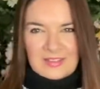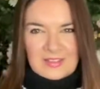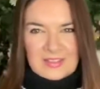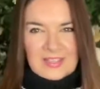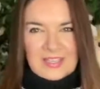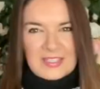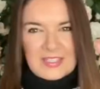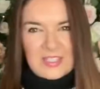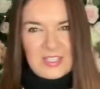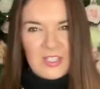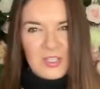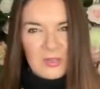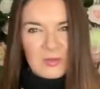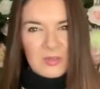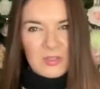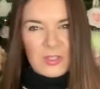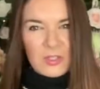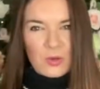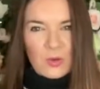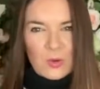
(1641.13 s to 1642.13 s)
is it too
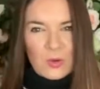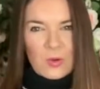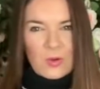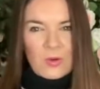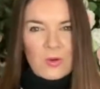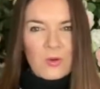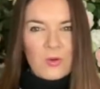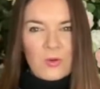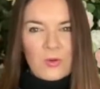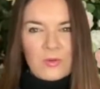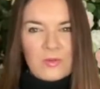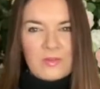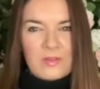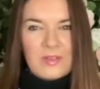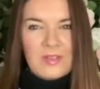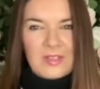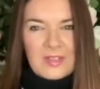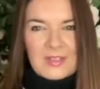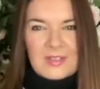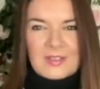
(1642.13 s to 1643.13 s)
short or
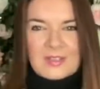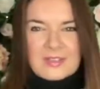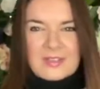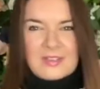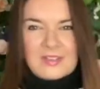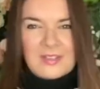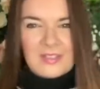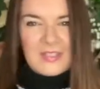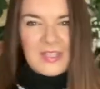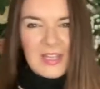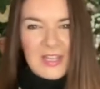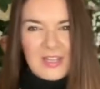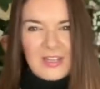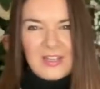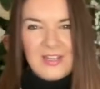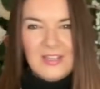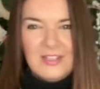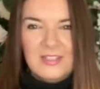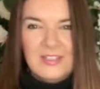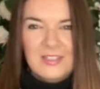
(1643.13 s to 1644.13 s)
does it look
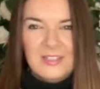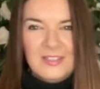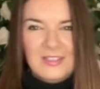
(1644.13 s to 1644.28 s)
good?